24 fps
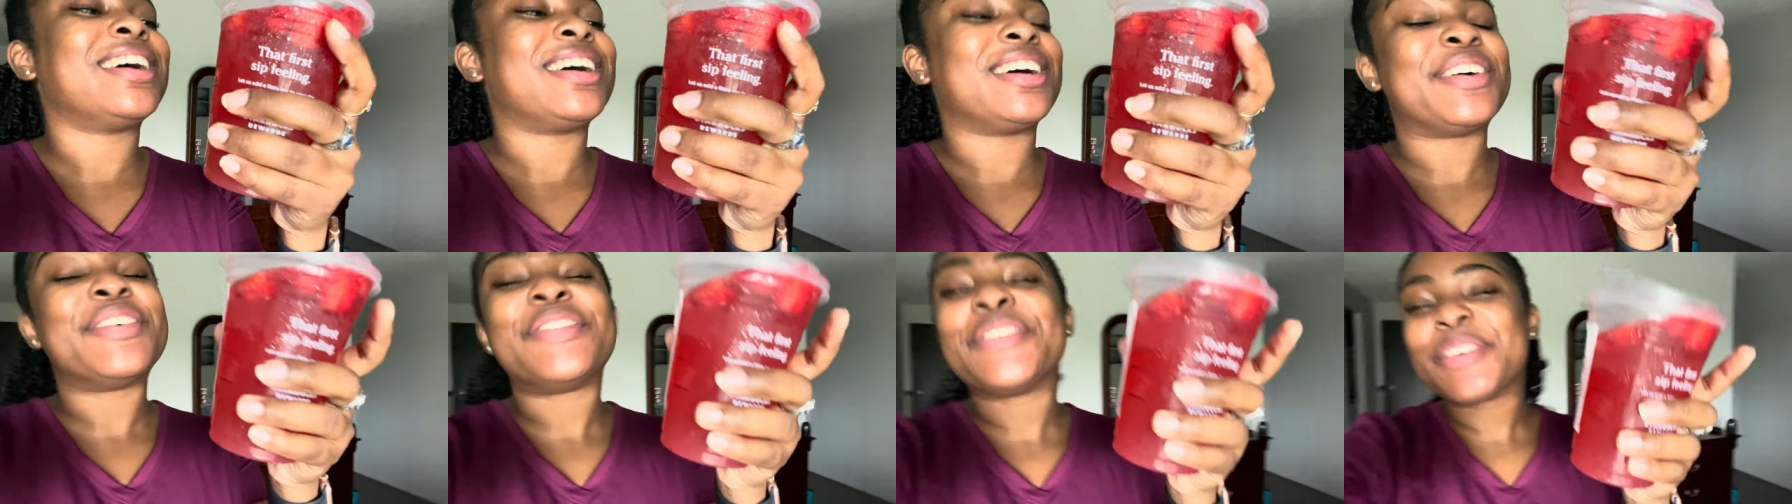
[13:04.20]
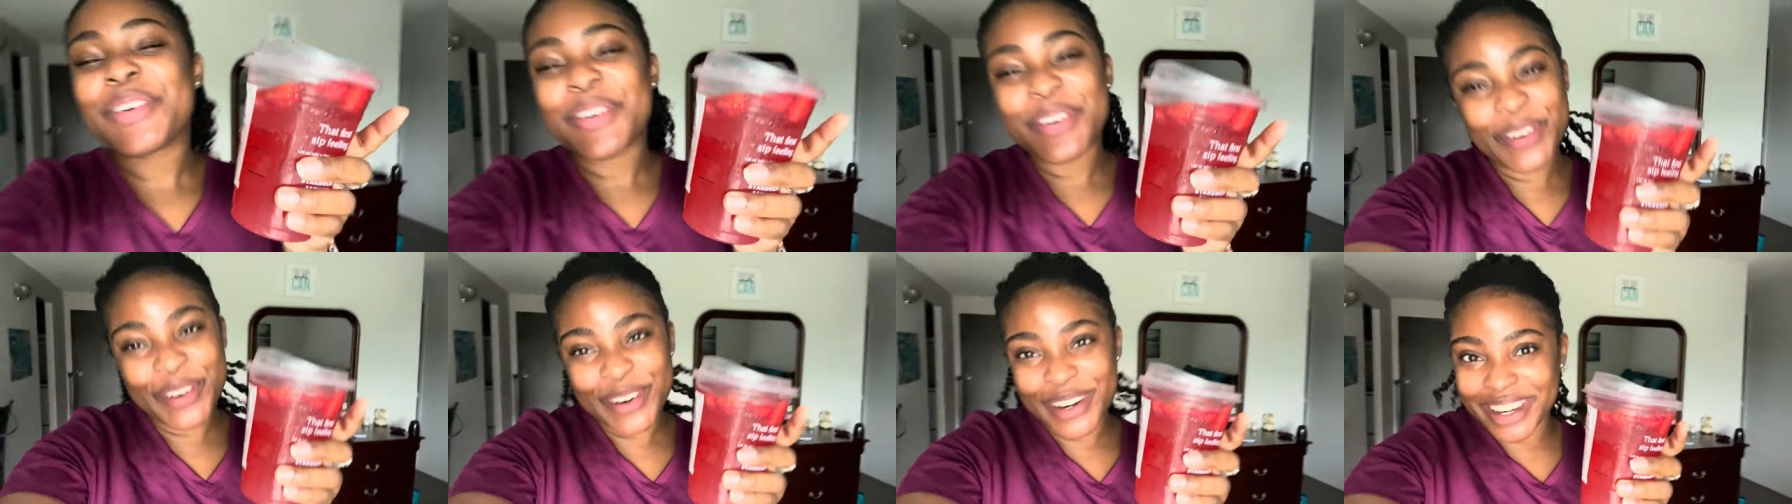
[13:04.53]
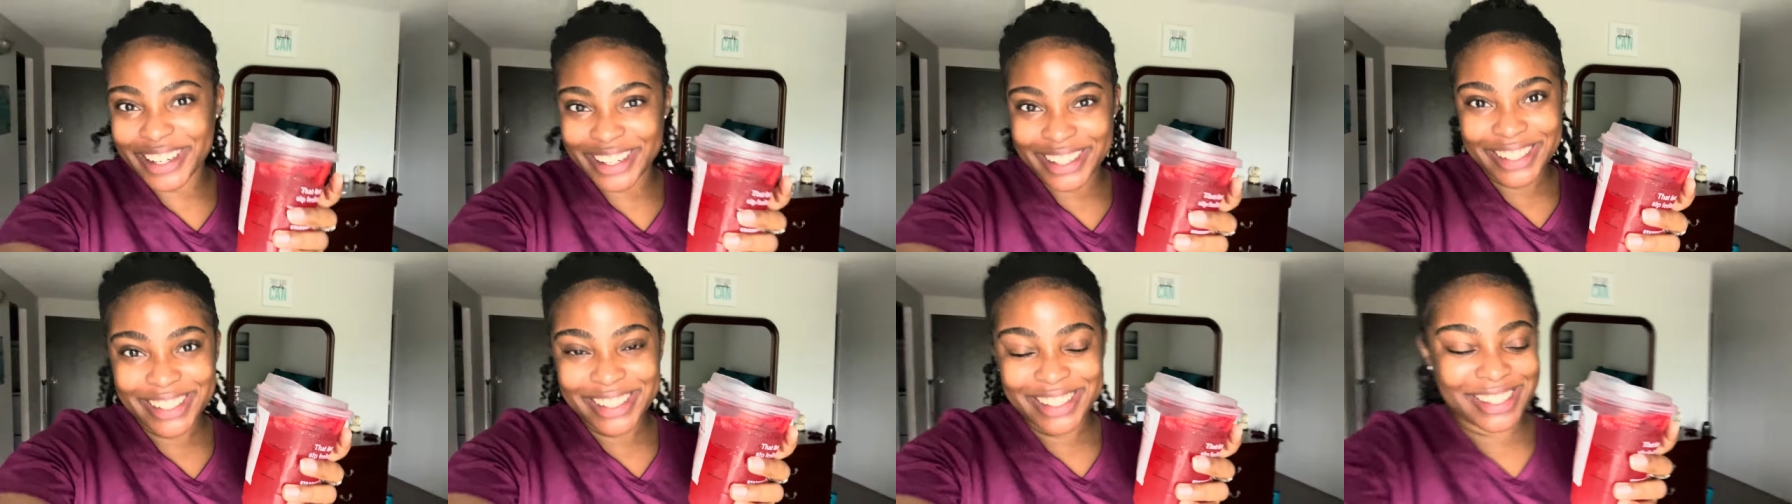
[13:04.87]
of
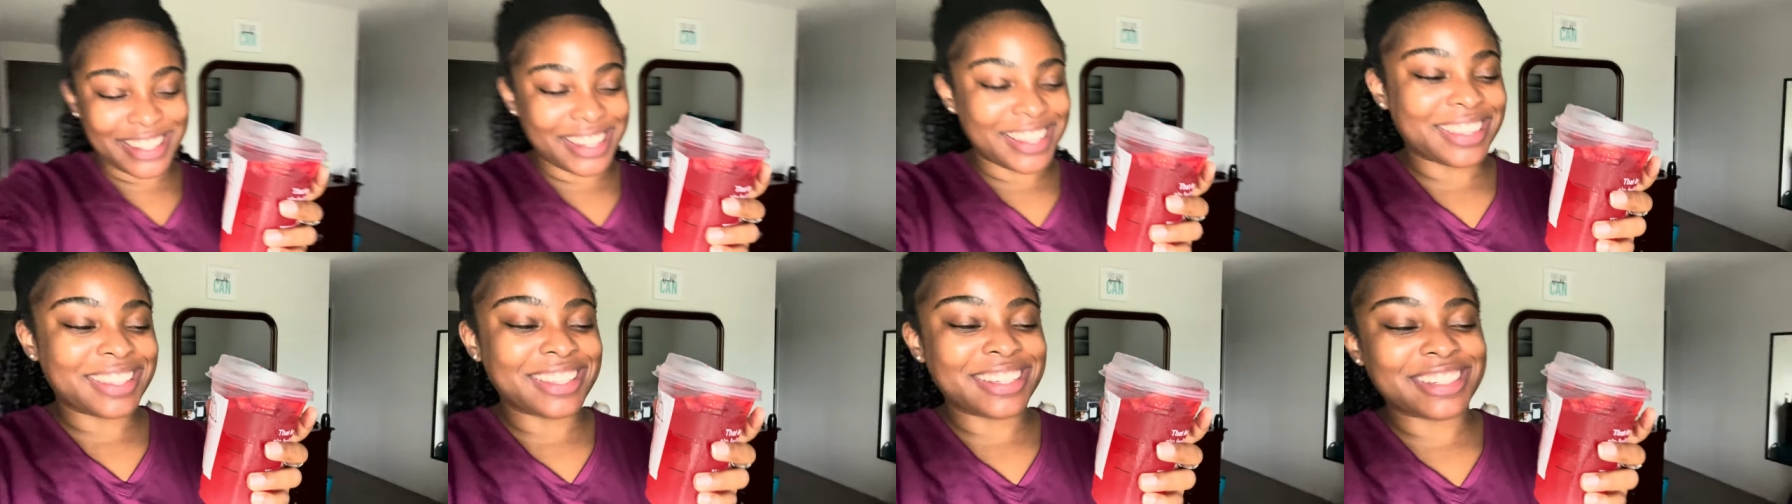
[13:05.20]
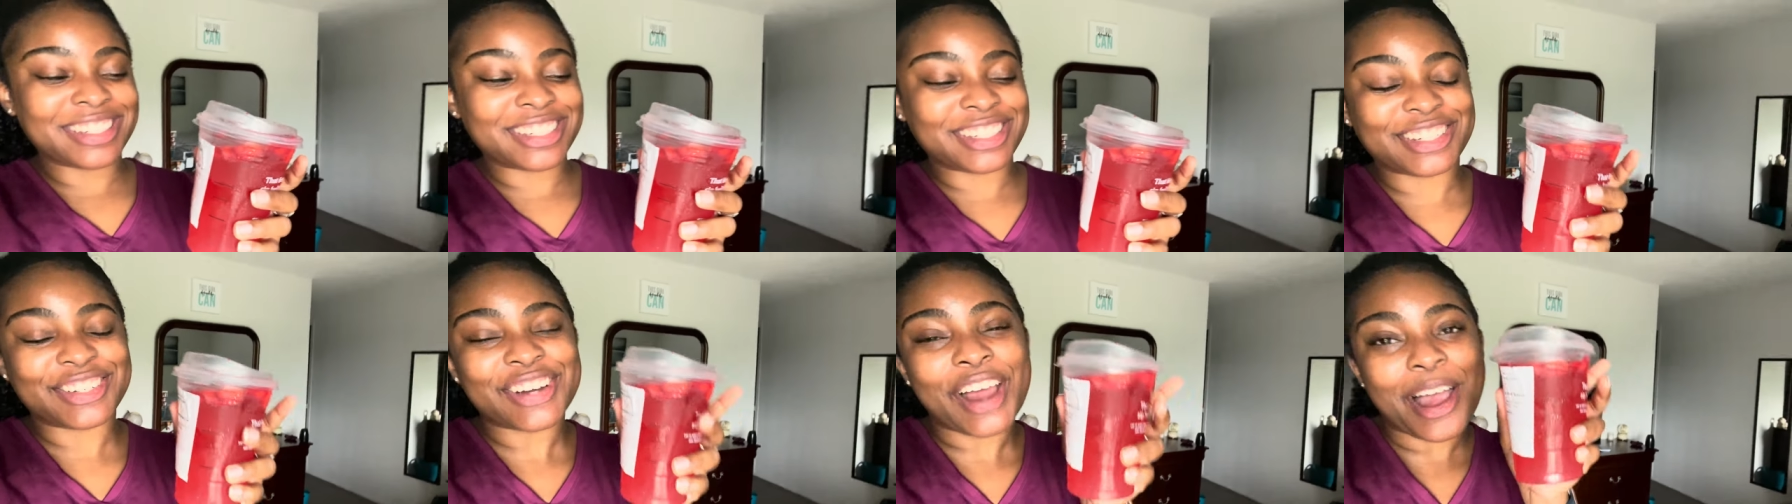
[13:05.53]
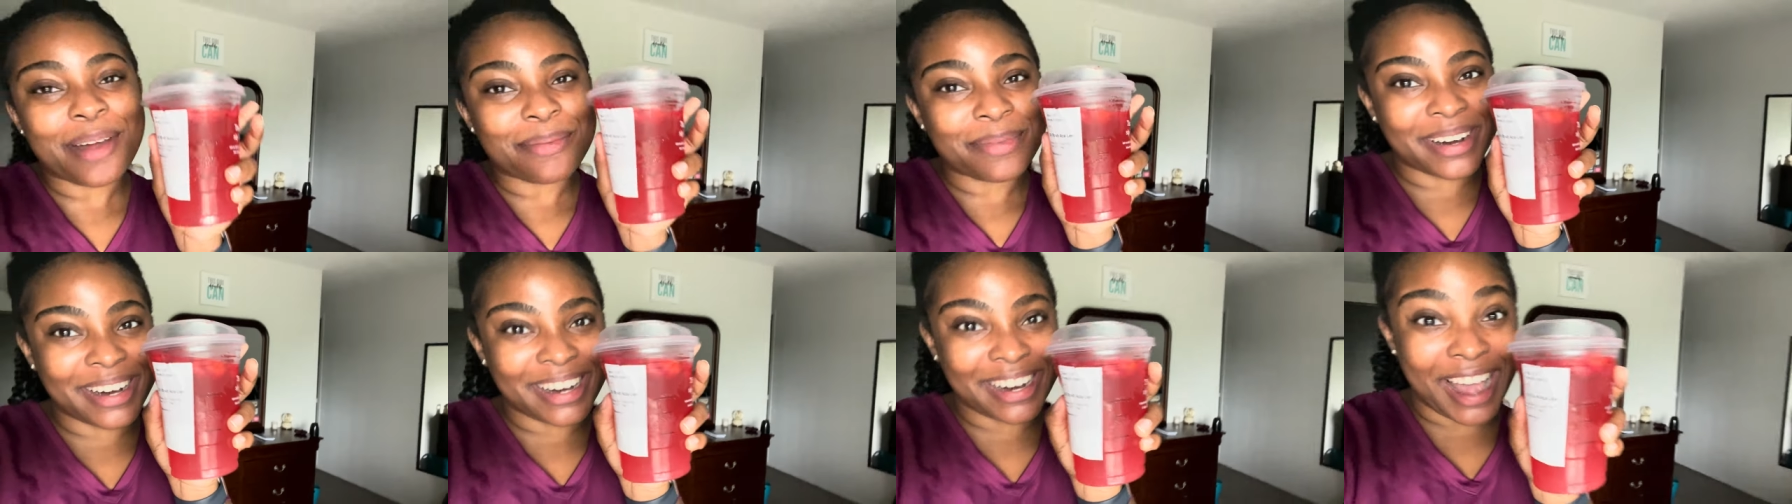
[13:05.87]
course, the
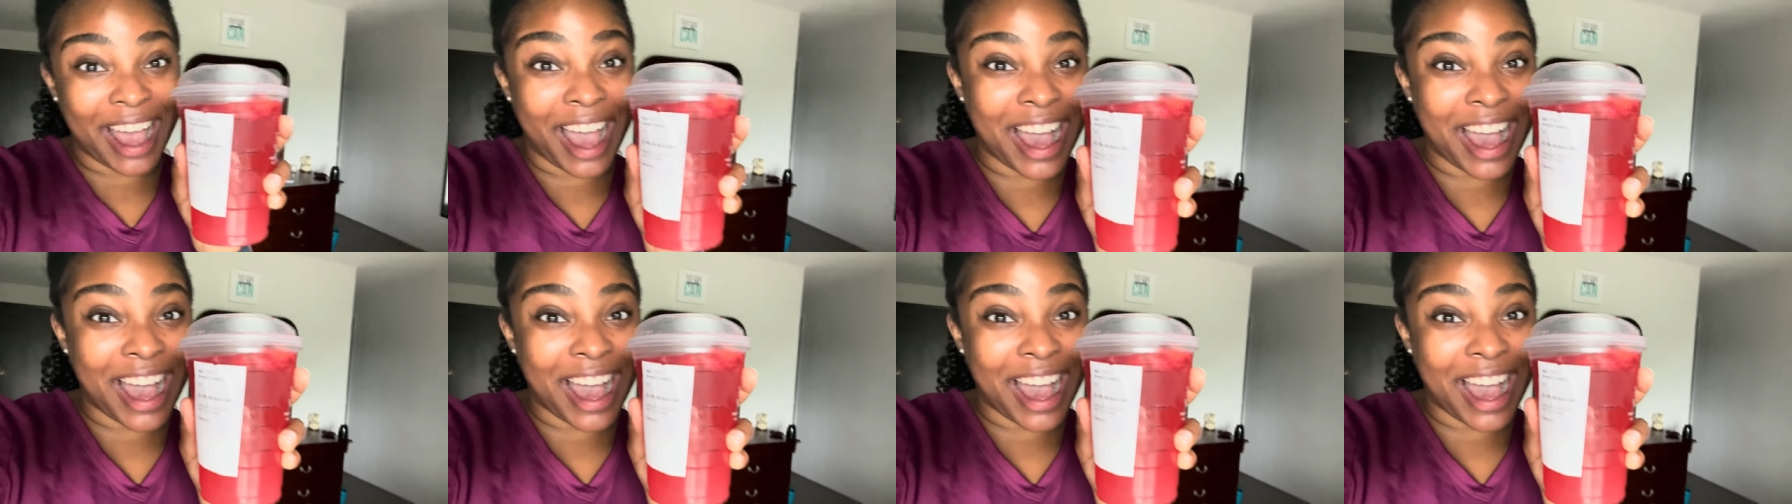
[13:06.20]
strawberry